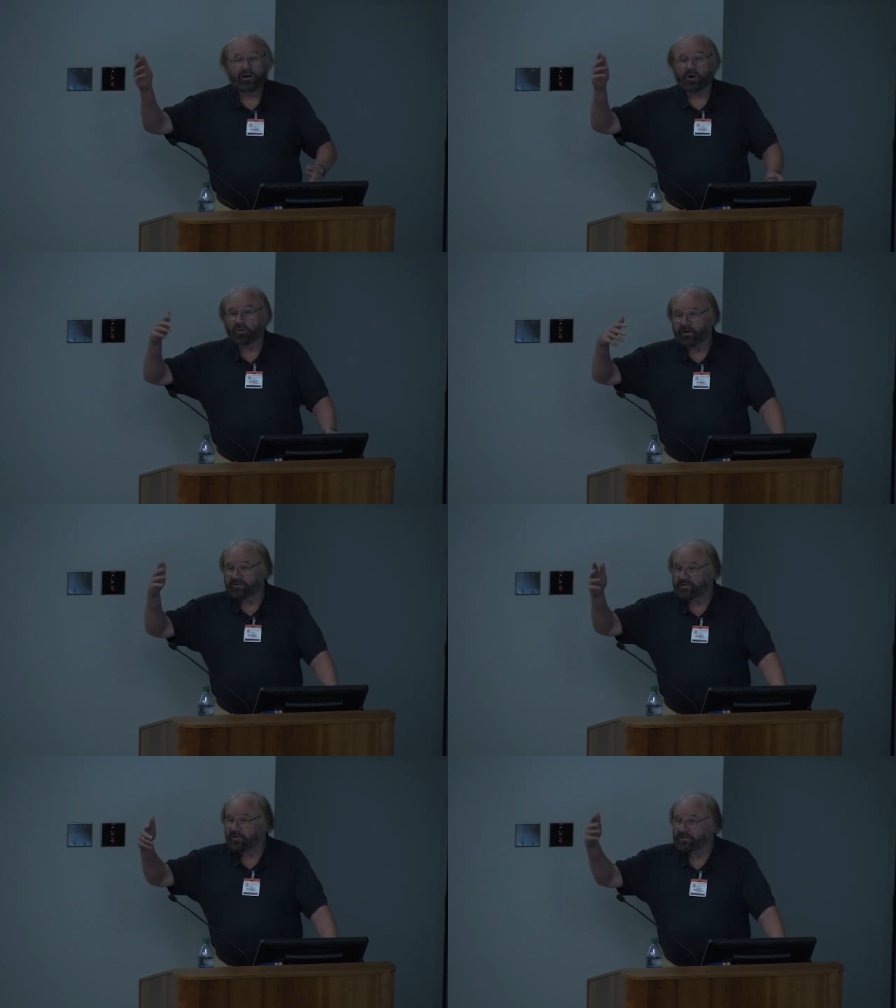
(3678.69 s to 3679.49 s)
Or when
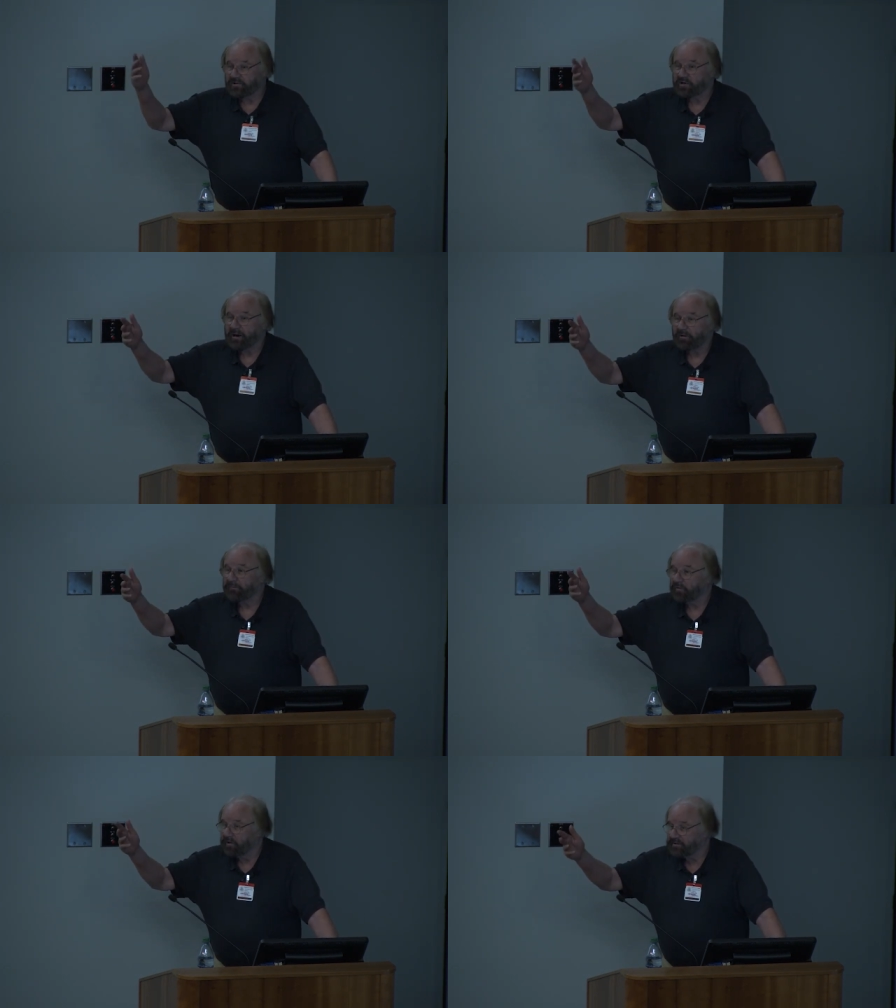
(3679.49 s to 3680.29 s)
students are
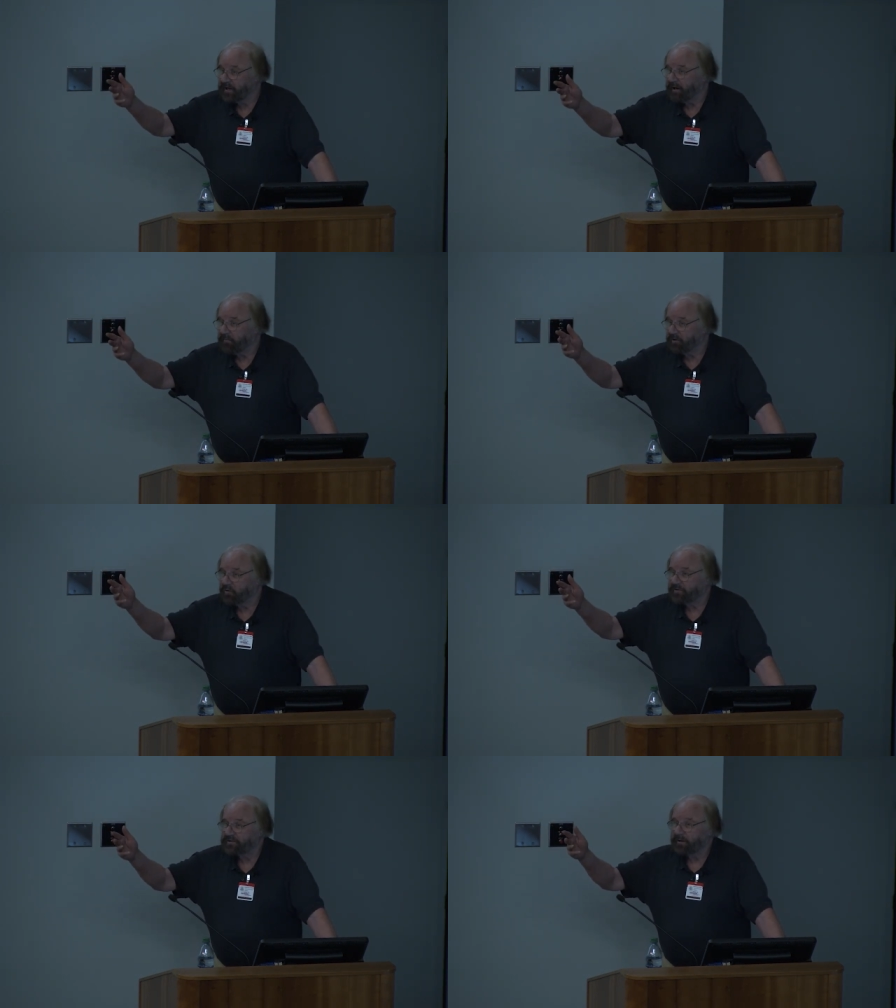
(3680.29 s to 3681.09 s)
cramming for an exam, they
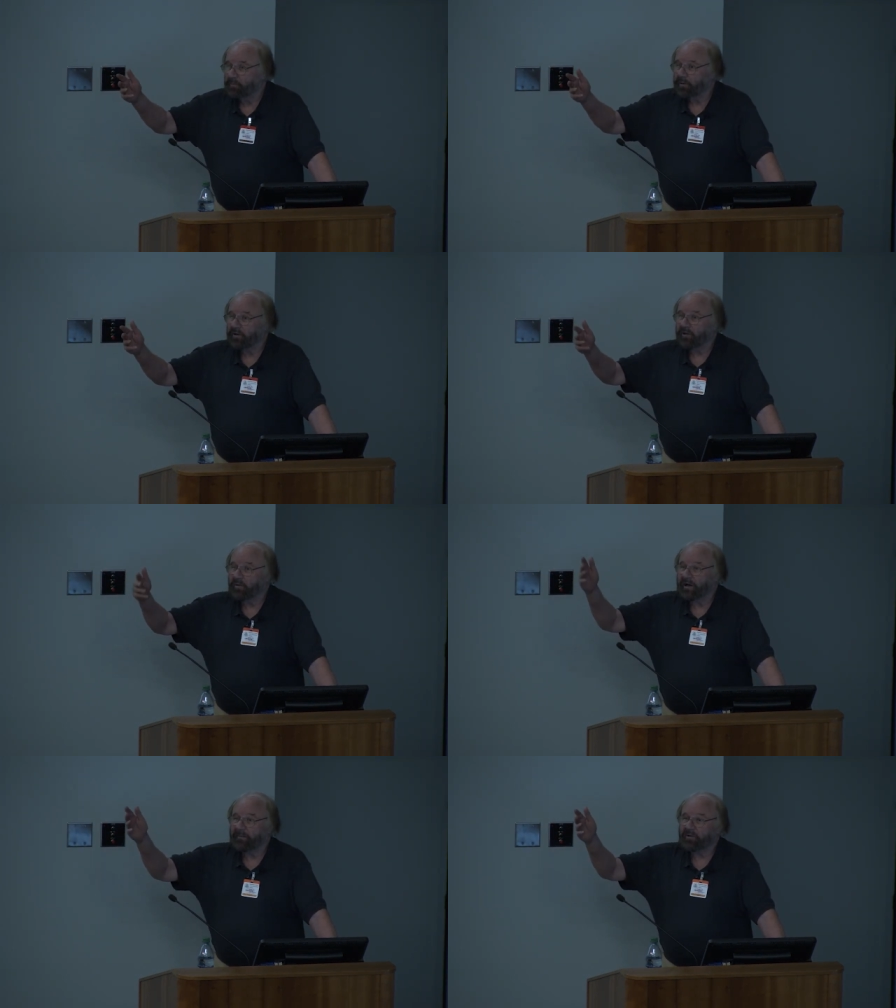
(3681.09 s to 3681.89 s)
do the same thing. They
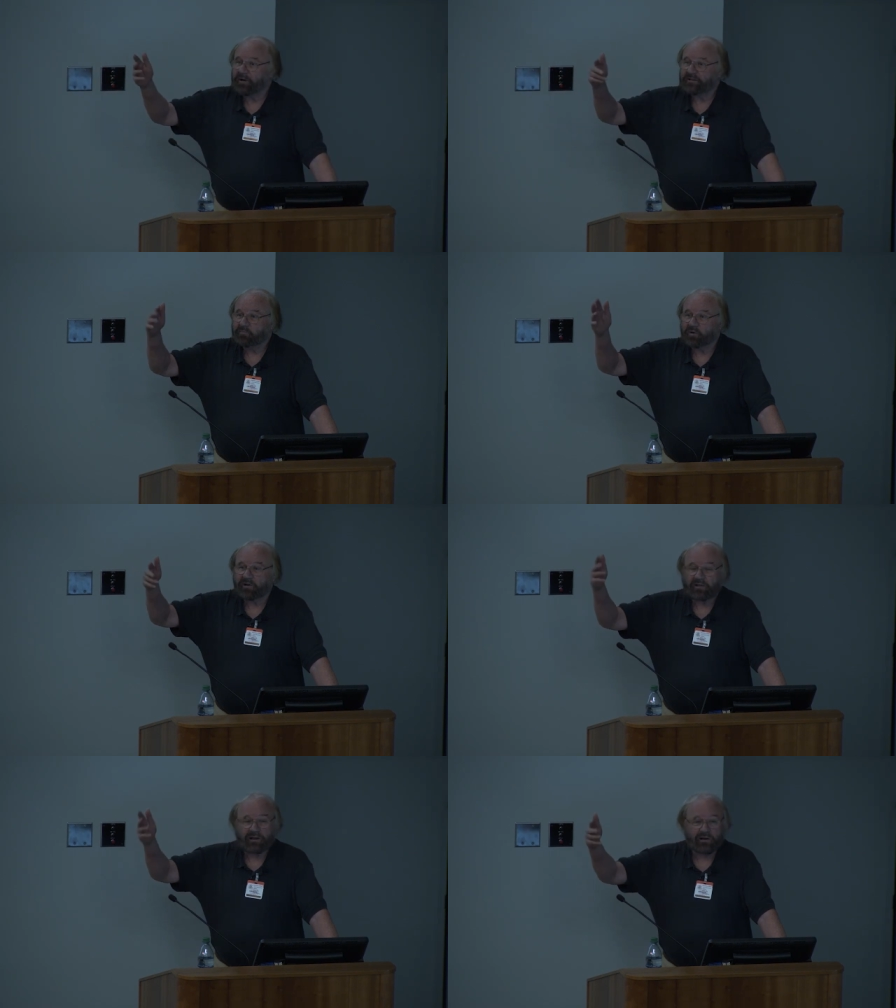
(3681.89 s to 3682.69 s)
wake up the next
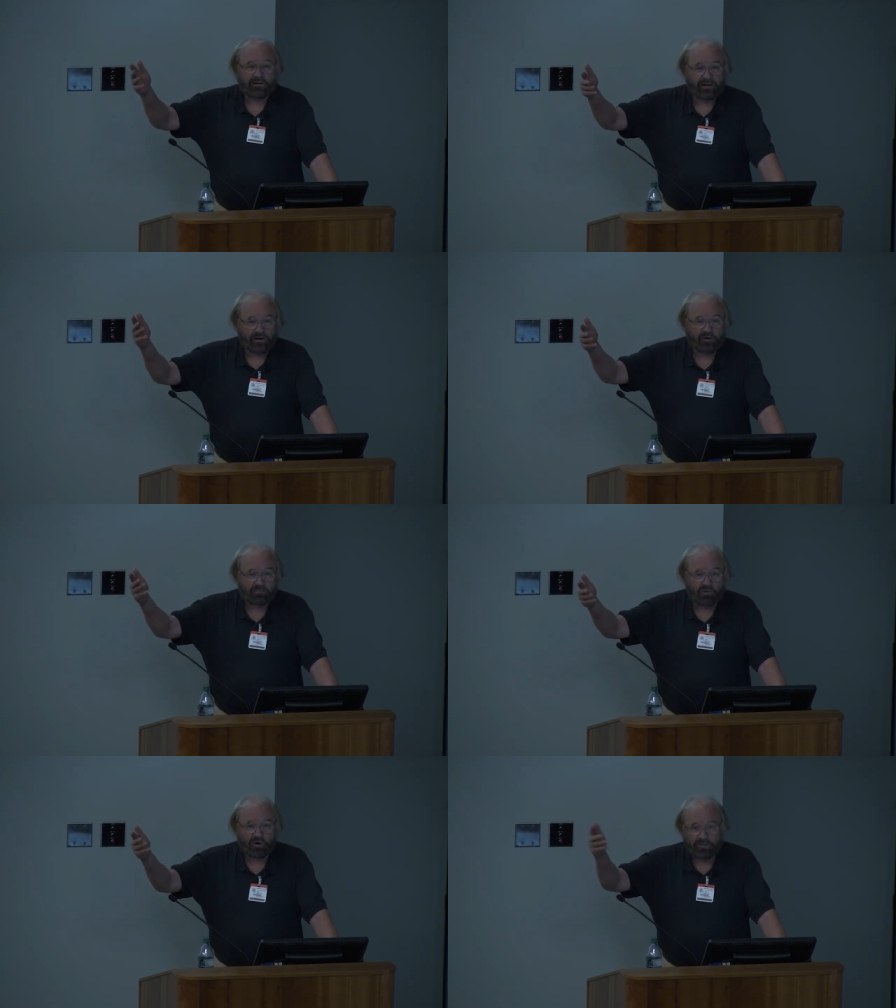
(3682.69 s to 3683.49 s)
morning and they, learn, they know
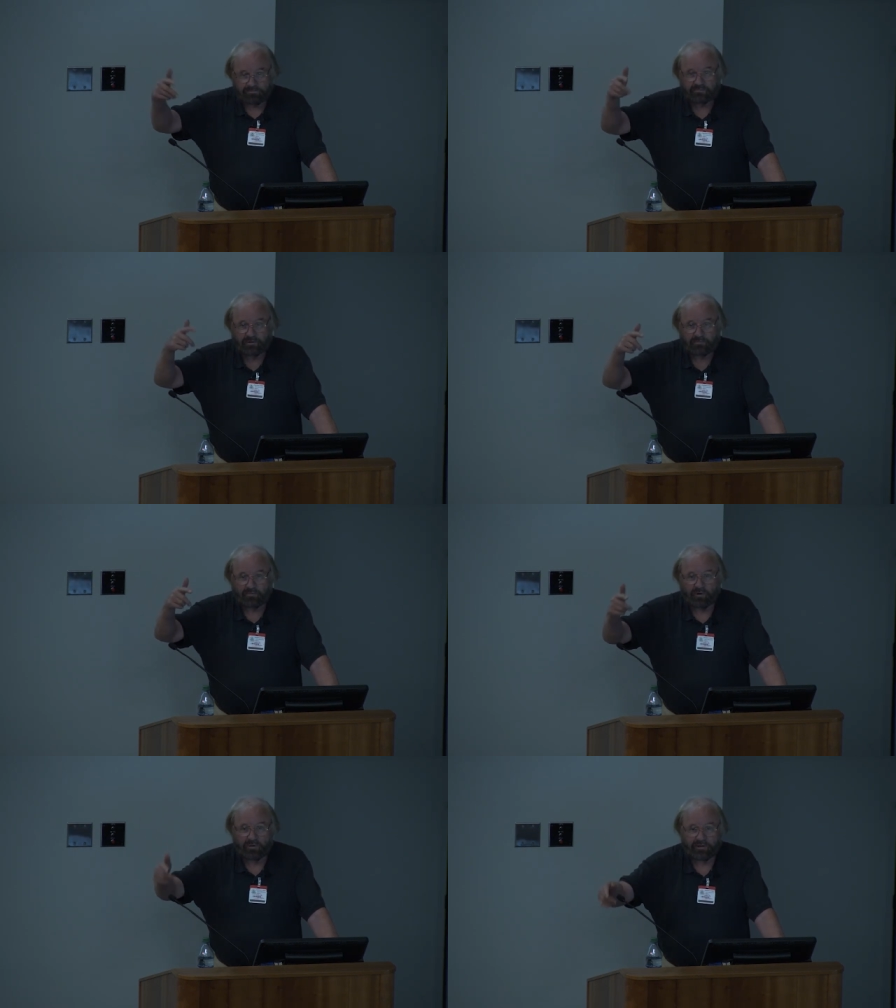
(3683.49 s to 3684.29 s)
more,
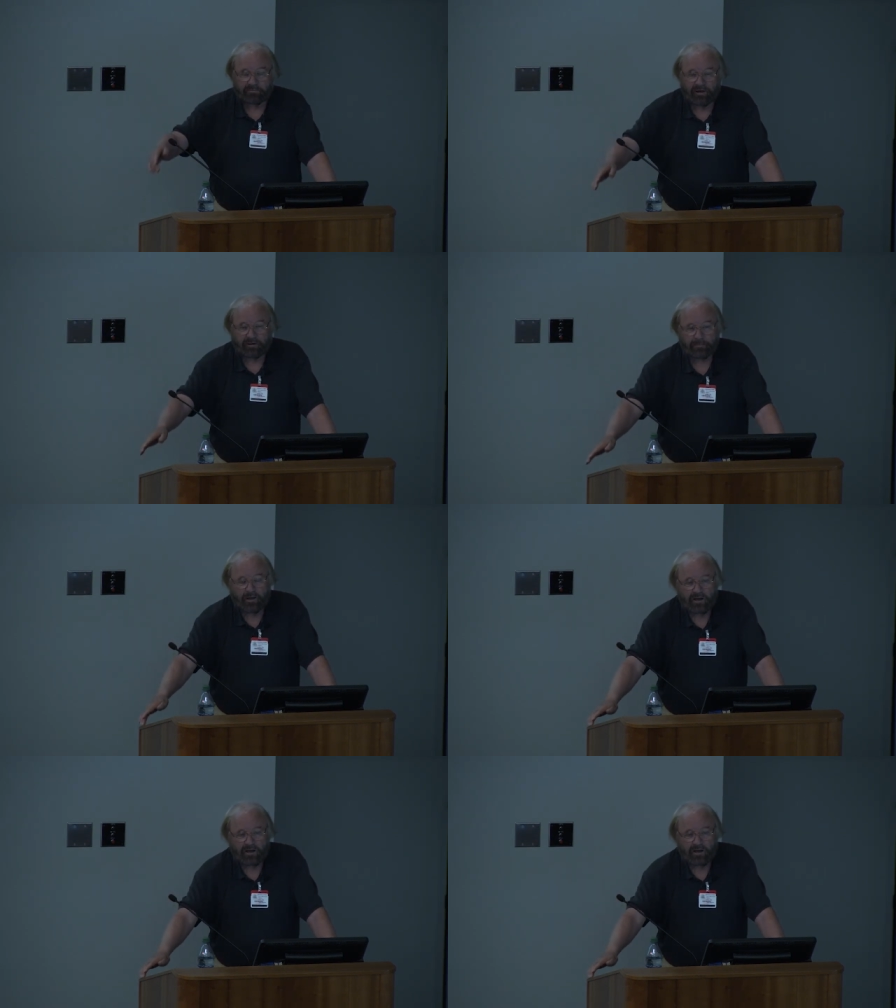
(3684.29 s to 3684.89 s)
more thing better.